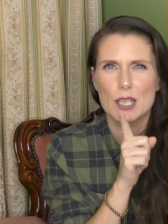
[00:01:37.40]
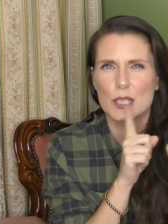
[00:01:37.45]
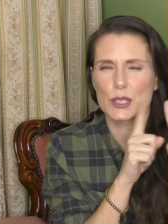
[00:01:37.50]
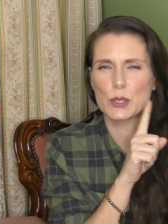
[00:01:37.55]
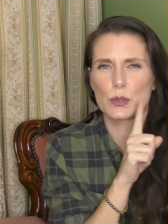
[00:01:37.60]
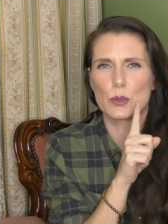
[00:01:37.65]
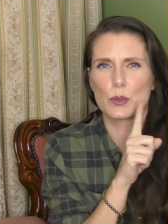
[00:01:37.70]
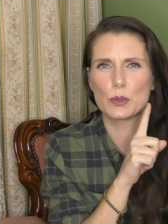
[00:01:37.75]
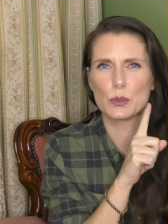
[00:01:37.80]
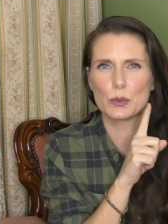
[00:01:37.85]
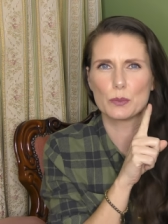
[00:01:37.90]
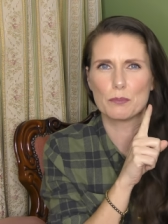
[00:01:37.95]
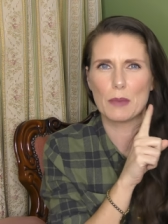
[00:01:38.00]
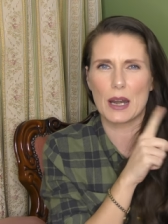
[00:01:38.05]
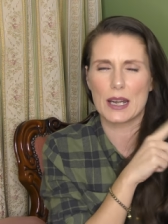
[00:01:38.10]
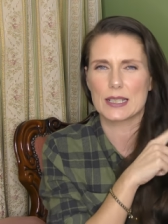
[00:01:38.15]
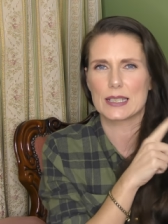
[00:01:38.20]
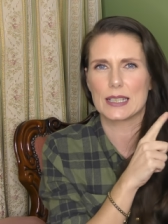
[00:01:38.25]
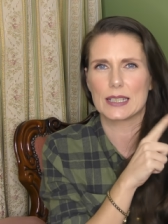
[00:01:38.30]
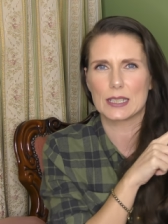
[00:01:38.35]
So
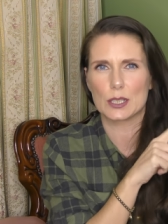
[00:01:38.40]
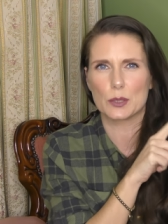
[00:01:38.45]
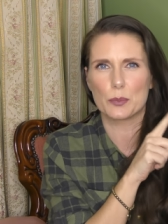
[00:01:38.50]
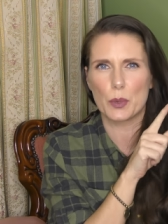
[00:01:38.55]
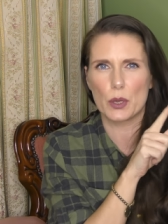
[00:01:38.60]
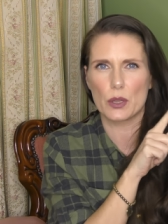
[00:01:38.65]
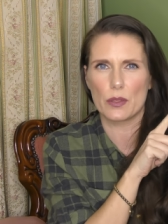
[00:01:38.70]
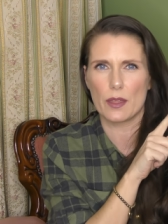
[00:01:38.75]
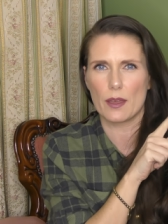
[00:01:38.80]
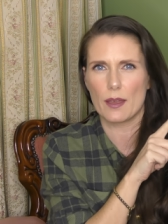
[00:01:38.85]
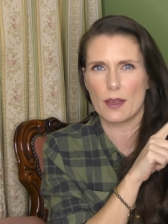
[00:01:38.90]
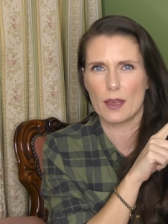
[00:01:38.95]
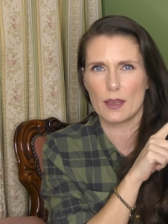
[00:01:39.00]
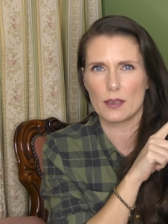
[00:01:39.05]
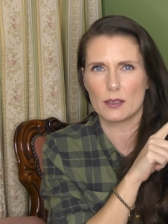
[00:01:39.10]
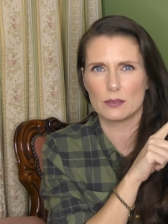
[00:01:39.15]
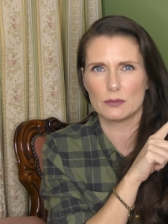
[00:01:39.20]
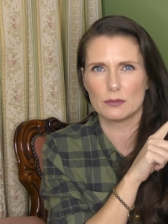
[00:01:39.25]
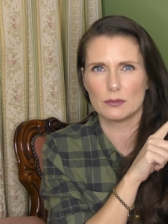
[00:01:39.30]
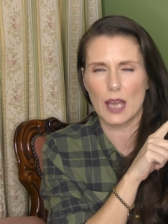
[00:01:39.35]
Mark said he'll put
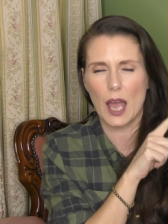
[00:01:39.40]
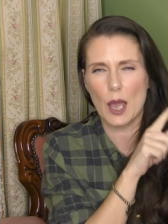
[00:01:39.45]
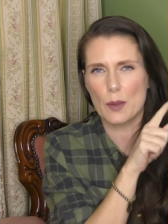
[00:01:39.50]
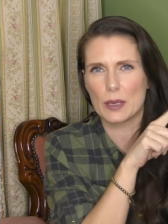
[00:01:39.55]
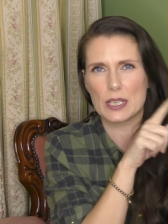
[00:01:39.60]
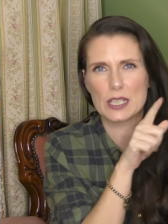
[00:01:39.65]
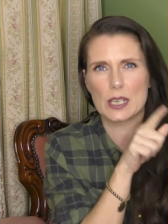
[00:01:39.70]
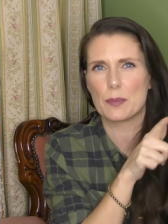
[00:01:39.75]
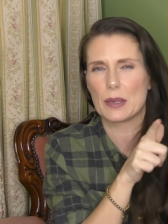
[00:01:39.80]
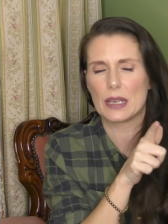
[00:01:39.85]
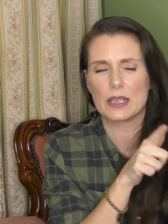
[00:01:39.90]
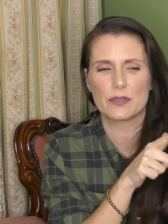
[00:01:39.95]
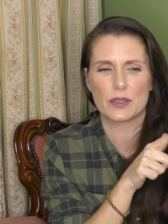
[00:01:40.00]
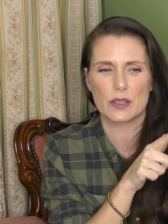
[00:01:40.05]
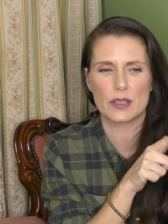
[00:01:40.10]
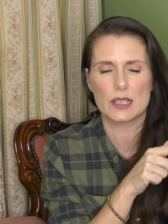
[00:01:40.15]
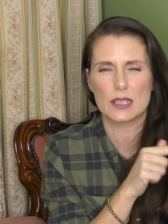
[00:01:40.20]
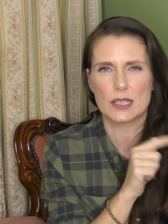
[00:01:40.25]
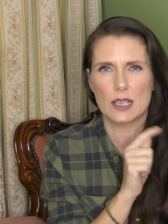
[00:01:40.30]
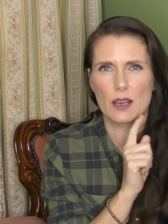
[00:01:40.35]
the how much I paid for
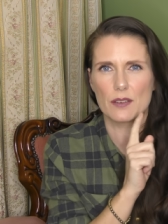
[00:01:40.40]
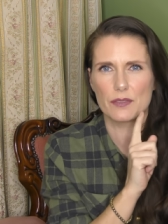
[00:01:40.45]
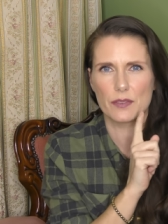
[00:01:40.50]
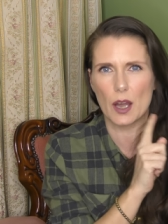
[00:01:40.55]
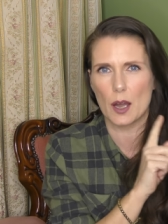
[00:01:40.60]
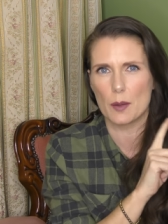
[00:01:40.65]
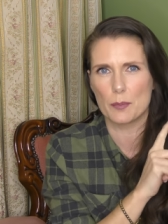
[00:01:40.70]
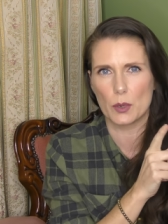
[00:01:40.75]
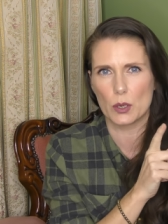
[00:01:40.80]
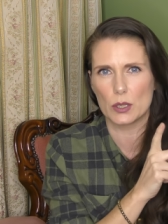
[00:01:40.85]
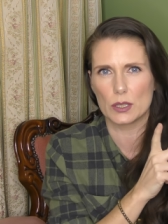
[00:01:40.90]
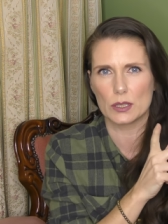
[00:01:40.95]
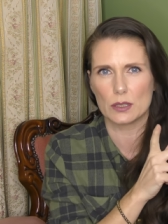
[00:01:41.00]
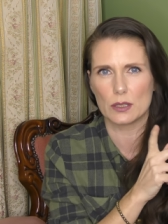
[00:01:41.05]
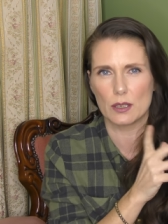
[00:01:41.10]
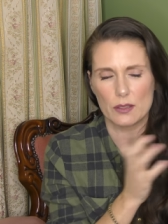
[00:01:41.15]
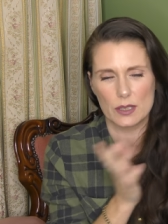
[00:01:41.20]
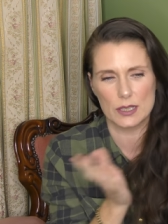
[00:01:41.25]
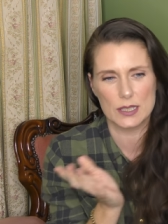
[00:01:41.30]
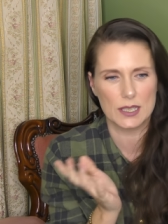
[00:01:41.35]
the stuff up
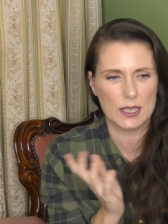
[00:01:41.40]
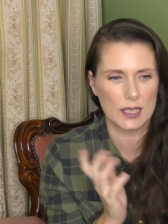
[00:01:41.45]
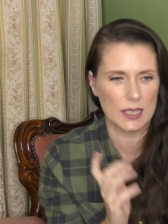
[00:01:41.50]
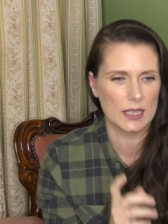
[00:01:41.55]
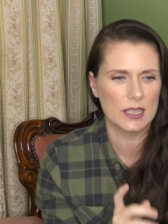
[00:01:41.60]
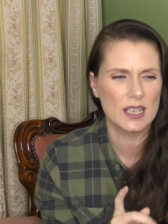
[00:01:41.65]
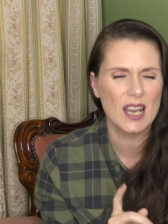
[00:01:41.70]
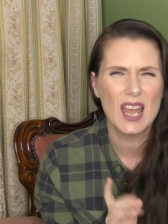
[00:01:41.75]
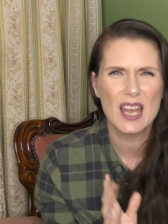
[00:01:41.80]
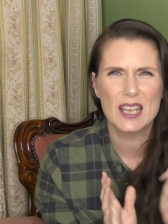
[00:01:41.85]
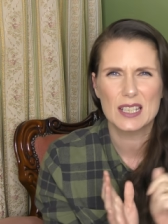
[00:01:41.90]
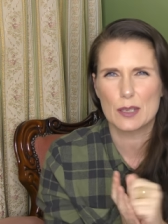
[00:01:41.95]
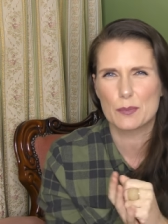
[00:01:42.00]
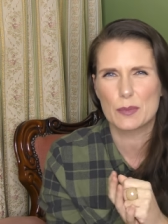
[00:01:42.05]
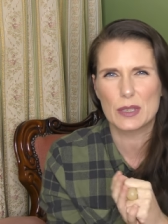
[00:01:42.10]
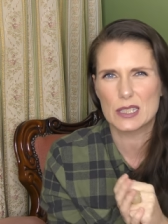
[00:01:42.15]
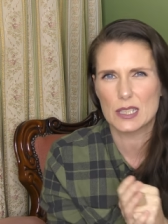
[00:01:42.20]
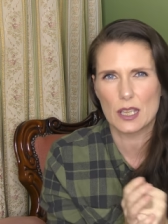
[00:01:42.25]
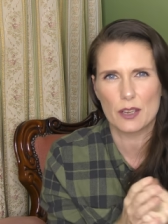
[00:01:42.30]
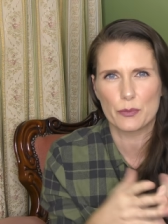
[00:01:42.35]
on the screen.
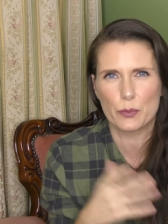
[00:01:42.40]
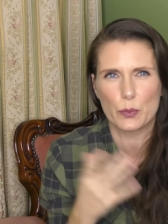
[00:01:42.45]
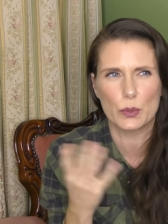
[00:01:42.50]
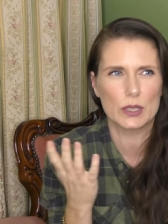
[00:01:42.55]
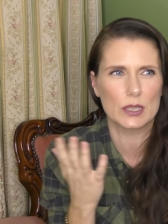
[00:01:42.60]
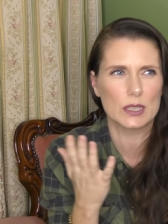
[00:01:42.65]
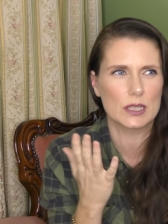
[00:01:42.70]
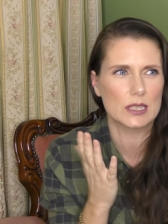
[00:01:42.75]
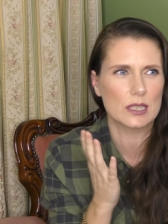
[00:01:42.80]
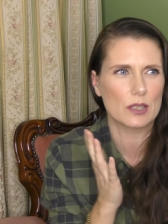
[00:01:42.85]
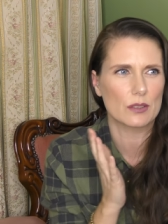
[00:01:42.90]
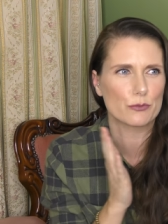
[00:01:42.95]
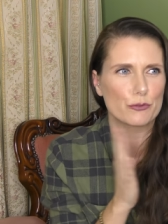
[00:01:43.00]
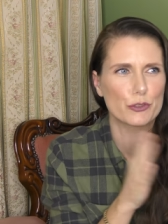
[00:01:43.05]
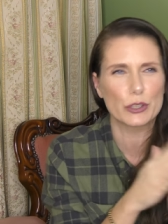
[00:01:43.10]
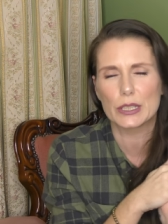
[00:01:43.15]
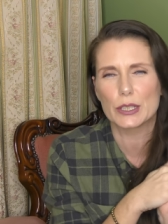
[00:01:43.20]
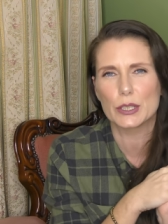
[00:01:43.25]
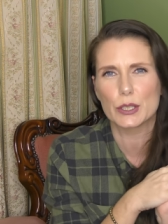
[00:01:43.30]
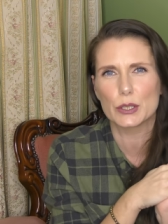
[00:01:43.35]
Some of the stuff was
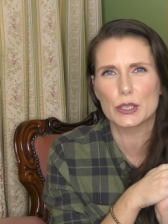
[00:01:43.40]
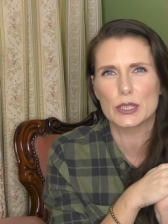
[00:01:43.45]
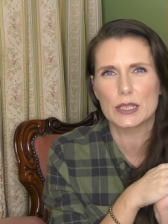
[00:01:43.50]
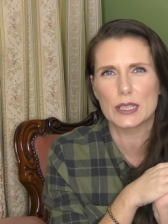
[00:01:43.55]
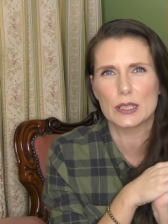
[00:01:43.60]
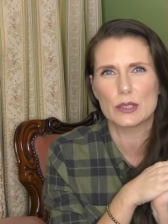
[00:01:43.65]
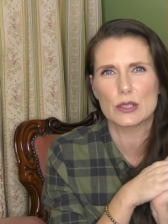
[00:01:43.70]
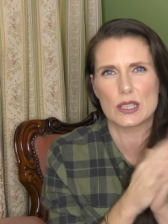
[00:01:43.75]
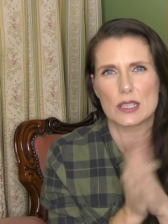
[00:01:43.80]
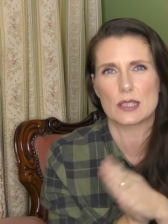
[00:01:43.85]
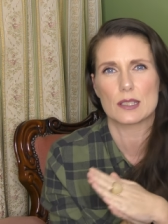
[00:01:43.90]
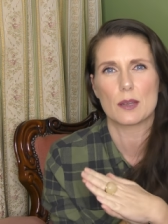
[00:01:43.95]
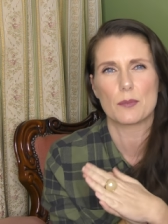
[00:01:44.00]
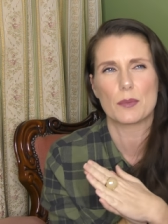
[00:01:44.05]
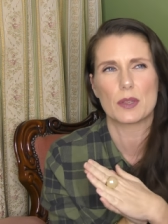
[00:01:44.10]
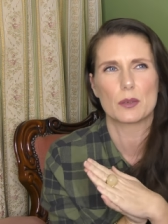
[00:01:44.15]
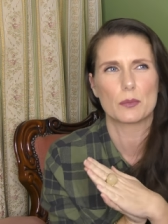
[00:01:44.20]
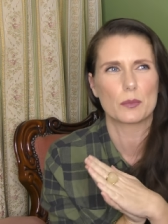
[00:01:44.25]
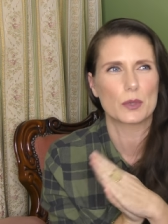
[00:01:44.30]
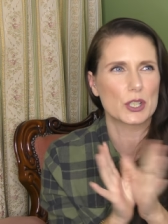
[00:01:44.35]
really good deals and
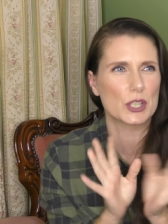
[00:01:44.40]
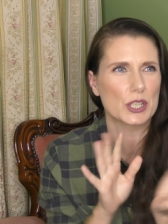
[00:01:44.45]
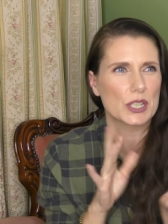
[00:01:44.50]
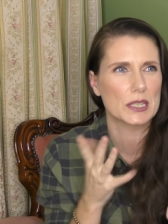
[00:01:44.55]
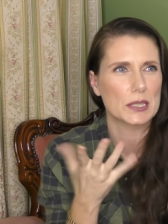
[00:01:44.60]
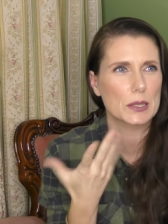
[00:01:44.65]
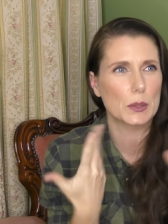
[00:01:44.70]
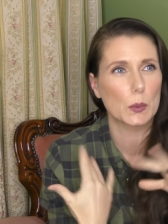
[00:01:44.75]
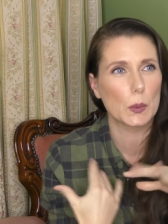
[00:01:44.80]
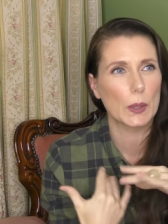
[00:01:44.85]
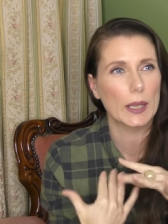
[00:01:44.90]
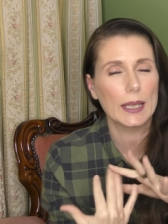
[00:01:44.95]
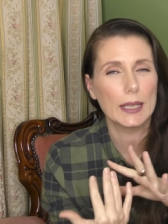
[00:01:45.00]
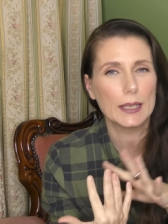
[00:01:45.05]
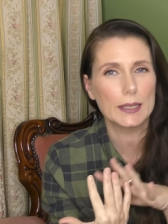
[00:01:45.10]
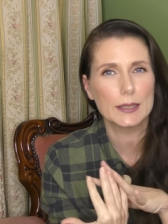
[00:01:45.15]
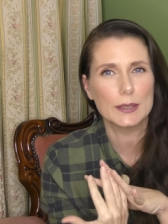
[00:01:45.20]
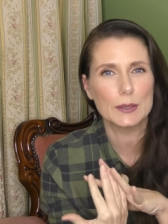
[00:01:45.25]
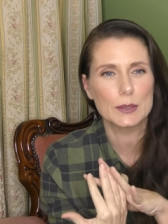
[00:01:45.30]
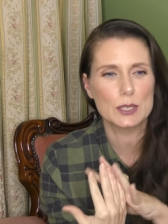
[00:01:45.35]
some of them were just
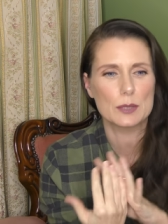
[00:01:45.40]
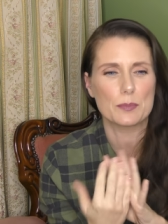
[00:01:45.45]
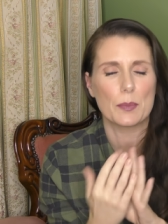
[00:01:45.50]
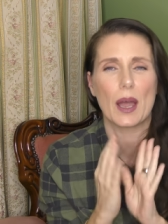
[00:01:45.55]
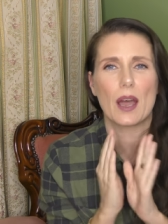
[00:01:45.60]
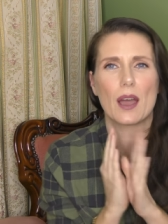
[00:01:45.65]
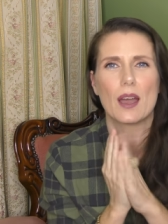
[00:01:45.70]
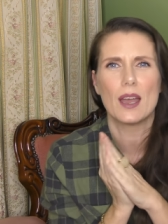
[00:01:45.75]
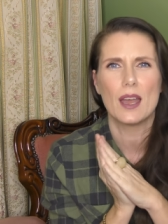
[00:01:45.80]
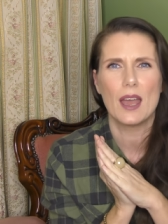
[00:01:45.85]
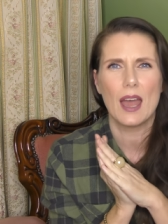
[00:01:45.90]
okay deals, but